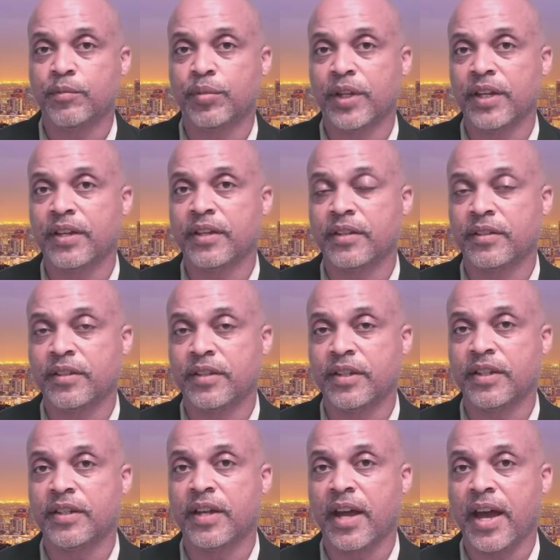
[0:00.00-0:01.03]
Blake
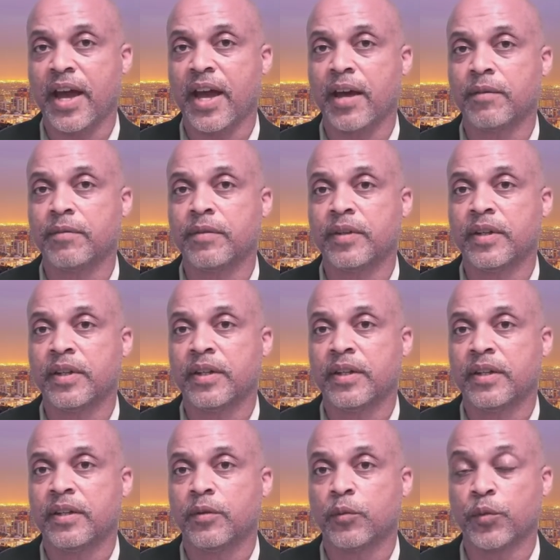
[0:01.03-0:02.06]
did have
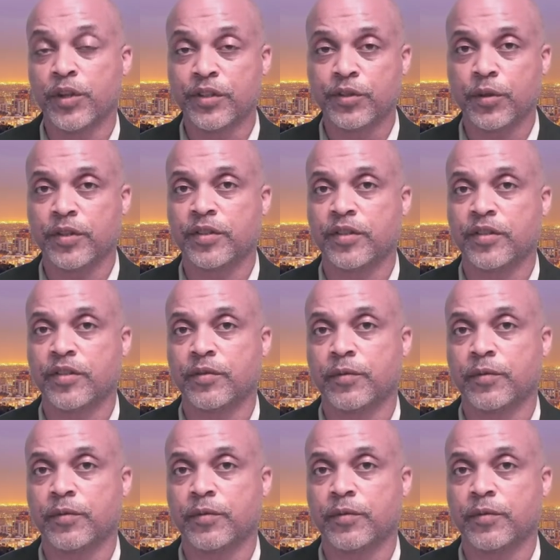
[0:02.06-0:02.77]
resources.